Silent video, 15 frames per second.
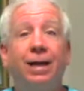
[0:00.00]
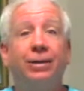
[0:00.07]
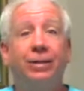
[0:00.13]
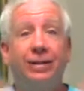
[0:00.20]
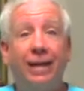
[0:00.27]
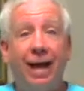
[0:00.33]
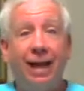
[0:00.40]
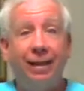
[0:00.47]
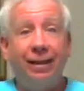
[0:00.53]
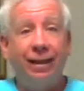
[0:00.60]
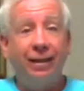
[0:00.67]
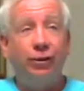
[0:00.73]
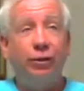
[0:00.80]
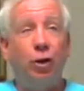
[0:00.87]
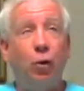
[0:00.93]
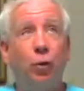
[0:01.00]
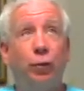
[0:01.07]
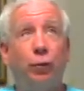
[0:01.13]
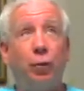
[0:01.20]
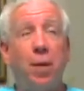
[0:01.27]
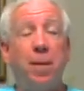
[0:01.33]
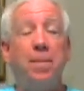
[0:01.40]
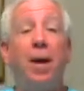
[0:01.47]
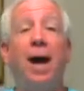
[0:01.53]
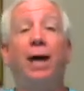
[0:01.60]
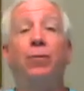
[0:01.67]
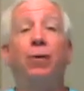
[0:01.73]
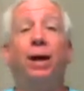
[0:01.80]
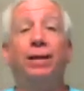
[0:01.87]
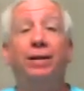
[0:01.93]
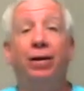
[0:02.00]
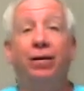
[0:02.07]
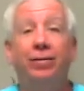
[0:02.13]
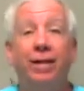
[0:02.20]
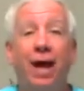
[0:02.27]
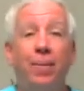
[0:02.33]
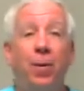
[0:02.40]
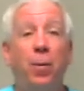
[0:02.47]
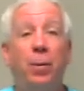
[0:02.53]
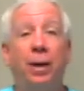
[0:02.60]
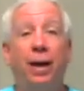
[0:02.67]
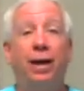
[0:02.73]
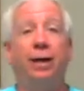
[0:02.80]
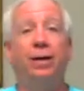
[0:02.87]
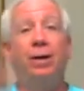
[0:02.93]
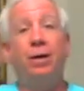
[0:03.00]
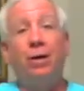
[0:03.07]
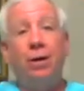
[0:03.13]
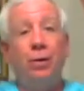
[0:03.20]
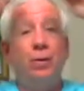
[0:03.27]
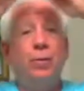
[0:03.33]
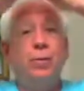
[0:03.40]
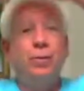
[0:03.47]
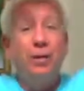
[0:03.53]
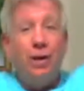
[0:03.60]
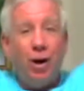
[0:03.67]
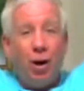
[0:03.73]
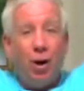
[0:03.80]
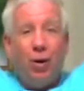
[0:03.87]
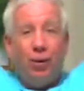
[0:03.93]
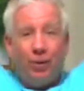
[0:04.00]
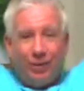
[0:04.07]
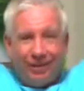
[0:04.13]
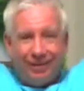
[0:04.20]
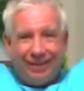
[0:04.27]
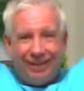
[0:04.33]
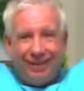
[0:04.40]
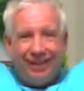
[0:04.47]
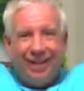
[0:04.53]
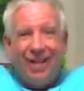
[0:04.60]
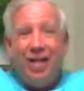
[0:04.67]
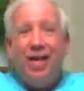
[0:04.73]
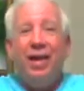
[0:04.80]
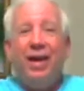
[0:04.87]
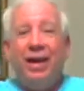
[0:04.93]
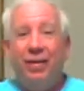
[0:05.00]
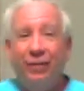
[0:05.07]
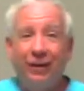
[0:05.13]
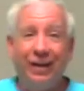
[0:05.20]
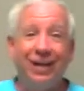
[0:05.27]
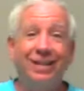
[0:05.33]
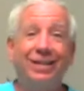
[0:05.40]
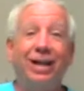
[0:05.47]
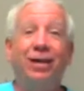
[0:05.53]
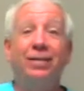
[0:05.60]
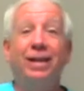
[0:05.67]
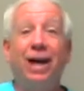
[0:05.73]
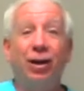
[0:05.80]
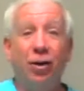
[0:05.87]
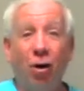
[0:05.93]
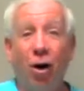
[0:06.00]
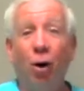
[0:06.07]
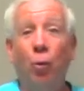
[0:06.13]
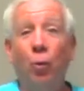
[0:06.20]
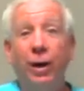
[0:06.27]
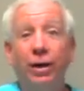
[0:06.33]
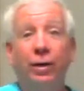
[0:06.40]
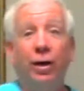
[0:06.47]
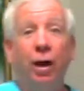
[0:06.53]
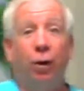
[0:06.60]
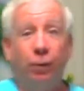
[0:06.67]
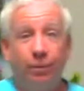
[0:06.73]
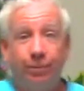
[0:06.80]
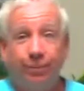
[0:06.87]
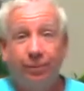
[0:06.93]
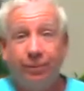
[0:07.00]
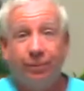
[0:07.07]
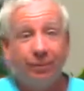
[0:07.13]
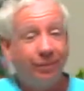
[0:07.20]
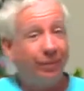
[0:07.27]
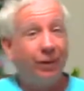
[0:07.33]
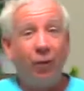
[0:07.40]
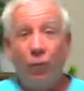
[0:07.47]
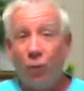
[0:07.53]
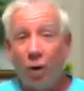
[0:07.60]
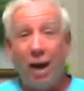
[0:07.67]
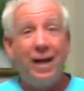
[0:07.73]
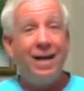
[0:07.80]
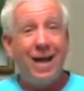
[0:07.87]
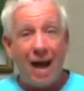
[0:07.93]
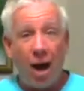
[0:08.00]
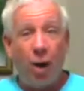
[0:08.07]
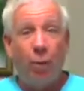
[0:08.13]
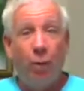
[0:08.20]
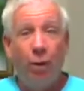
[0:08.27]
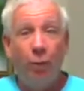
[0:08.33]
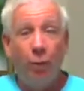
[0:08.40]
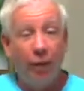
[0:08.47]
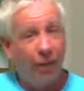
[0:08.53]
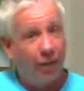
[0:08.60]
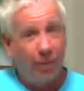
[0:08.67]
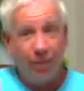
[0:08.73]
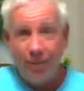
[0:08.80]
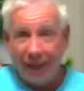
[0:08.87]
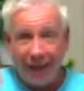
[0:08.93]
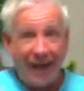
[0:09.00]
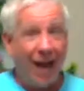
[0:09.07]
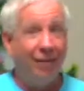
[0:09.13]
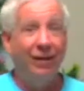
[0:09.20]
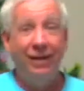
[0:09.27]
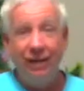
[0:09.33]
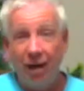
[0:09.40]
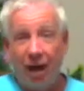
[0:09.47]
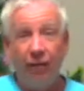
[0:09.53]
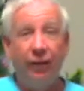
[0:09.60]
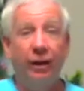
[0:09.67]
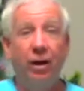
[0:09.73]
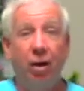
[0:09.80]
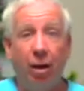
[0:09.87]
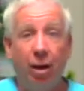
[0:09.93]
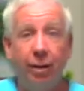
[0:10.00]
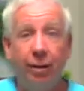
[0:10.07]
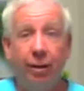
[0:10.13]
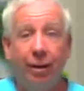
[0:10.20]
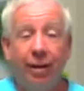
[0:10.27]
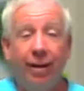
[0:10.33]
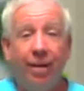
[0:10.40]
just had things going through my mind right there at that moment like, oh no, if he gets out that car window right now with me having nothing on,